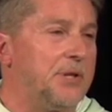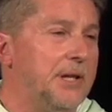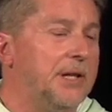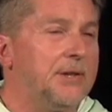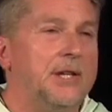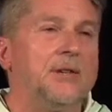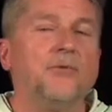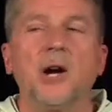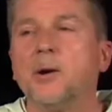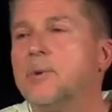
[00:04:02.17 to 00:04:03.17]
in the
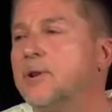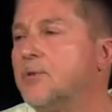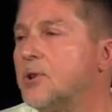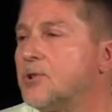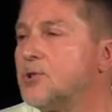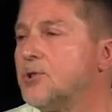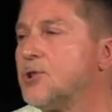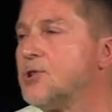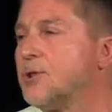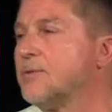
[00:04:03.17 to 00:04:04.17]
environment of our church
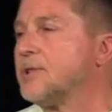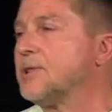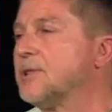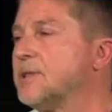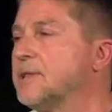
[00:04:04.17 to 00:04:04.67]
services.